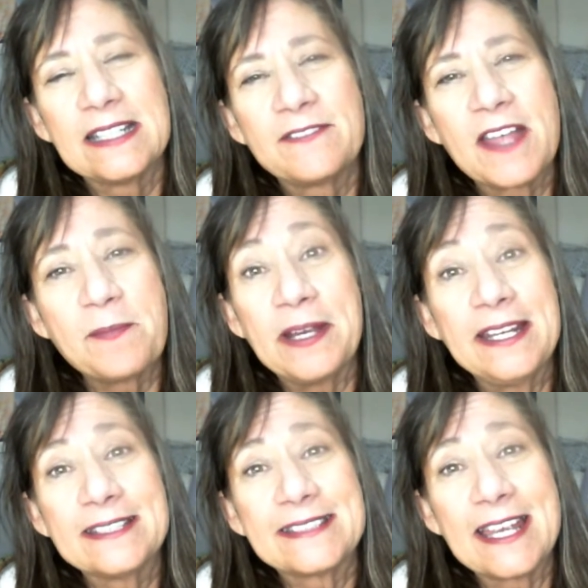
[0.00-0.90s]
if that
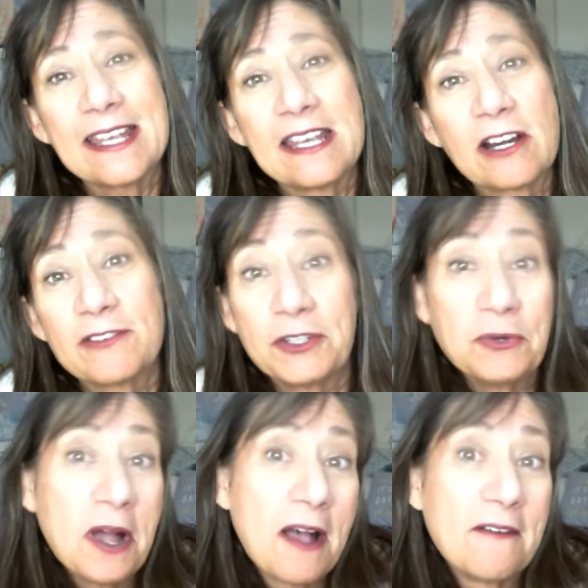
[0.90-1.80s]
meaning is taking care of
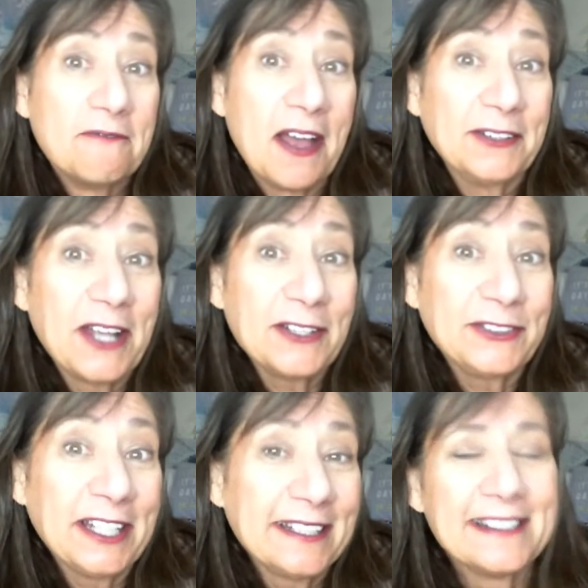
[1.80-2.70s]
you,
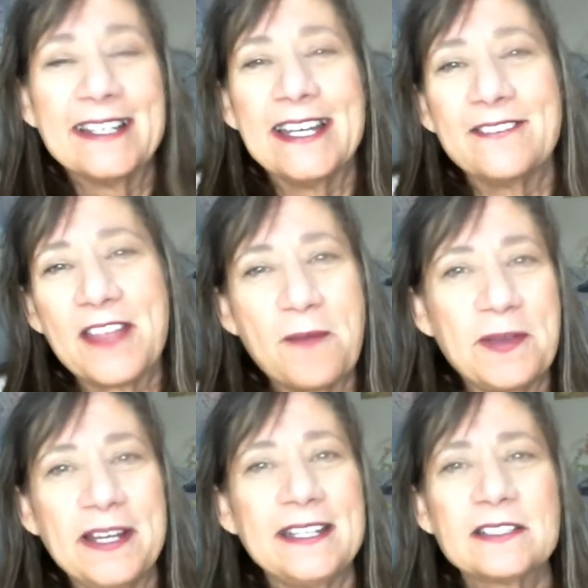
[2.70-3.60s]
fantastic. If
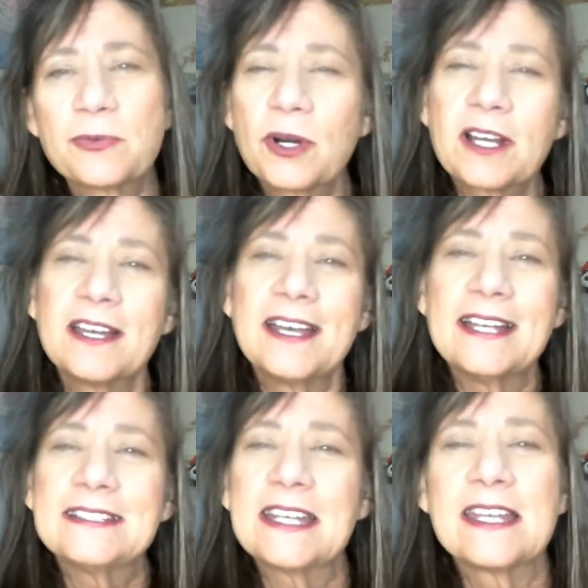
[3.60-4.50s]
that meaning is work
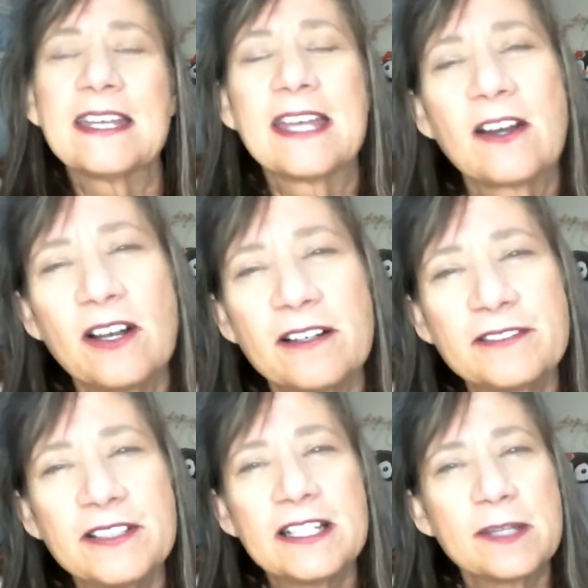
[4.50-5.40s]
and taking care
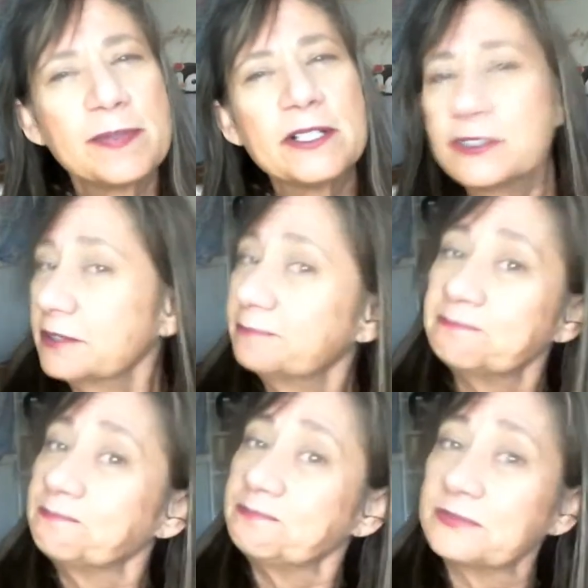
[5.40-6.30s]
of the
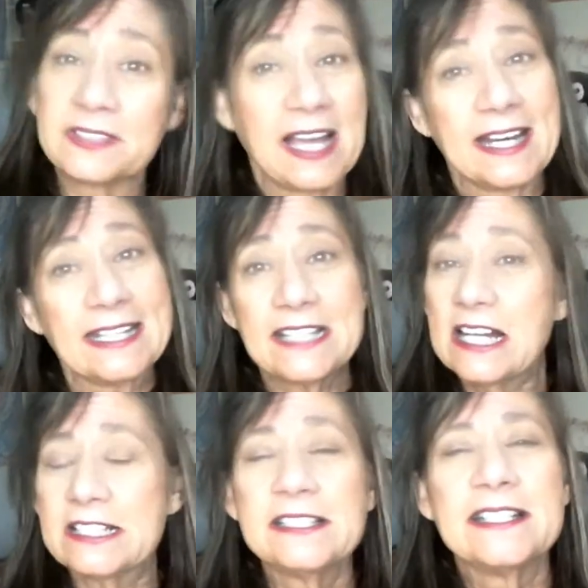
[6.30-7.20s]
bills, got to
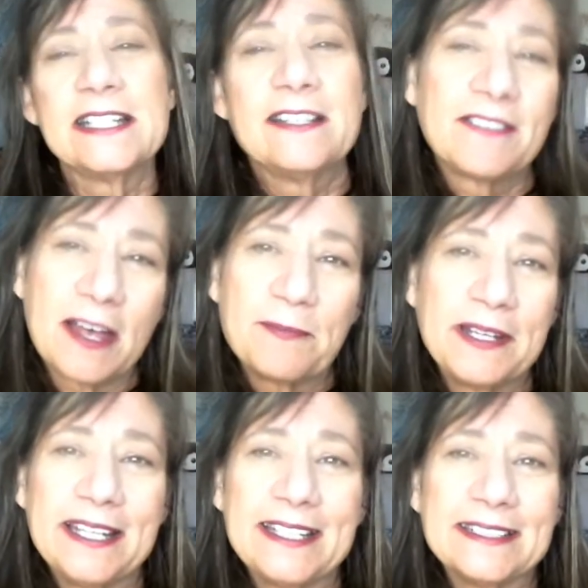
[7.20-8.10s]
get done. If
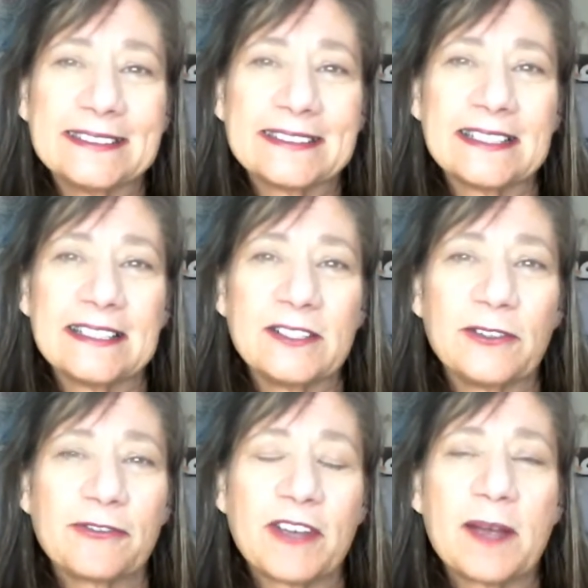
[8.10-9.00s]
that meaning is
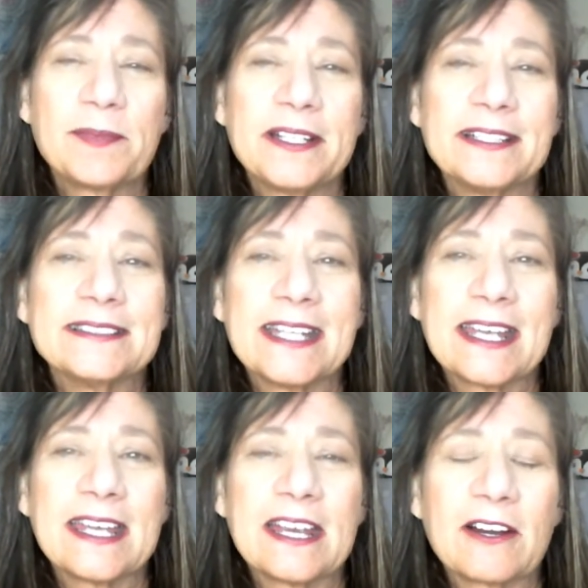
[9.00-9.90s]
your family and
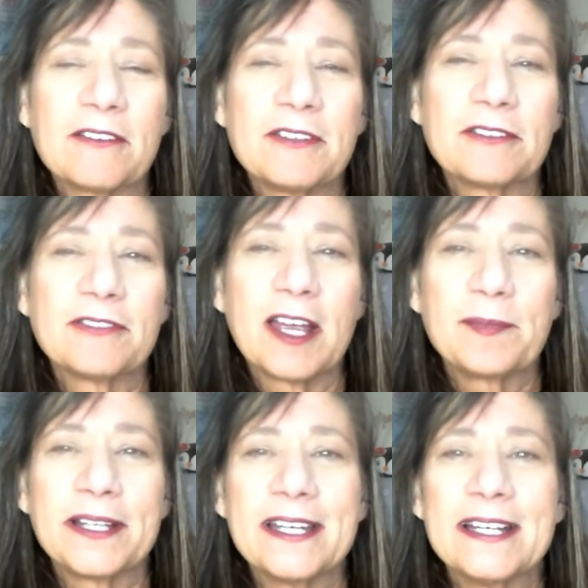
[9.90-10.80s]
taking care of your
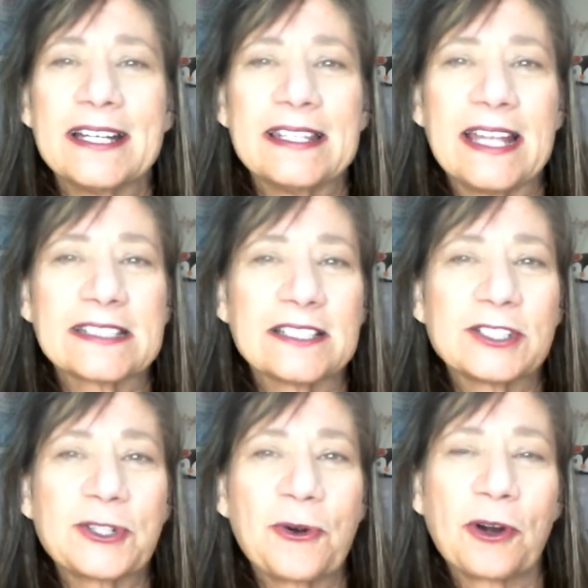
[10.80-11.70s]
family. That's a
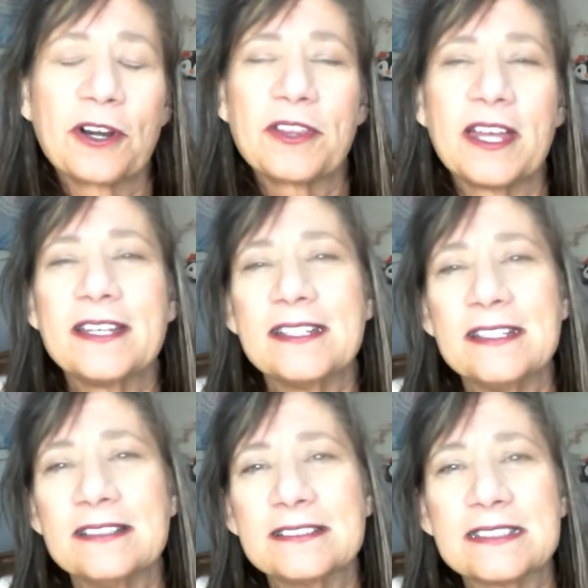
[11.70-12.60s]
chore that
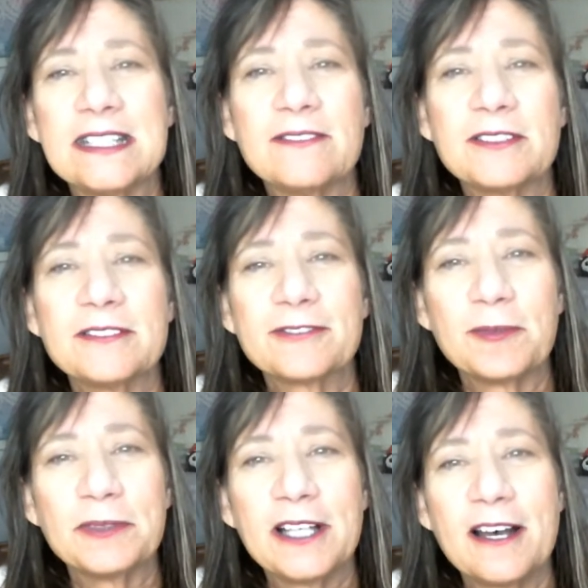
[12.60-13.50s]
is given
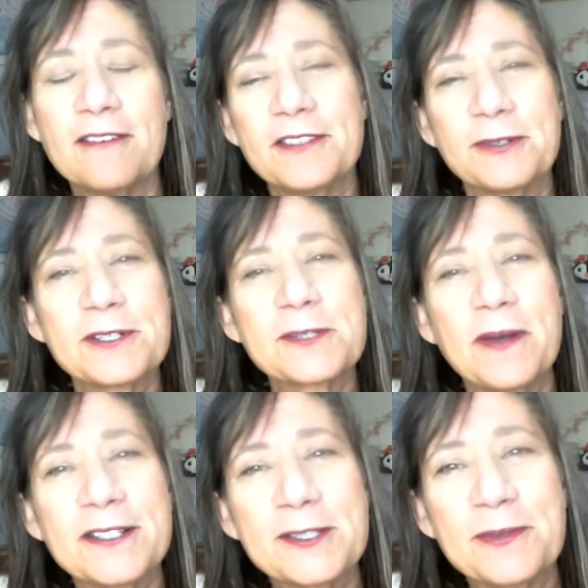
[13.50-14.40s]
from love and
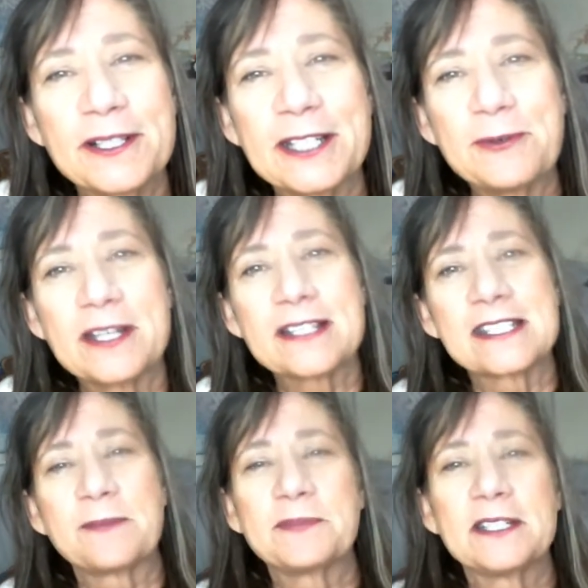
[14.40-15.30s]
responsibility we
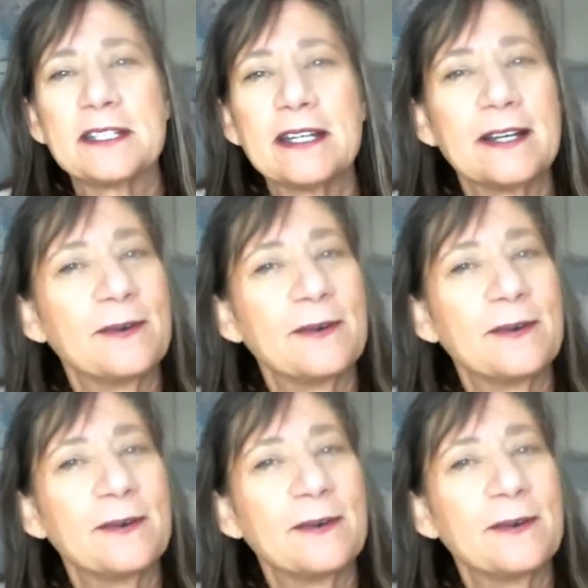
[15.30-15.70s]
accepted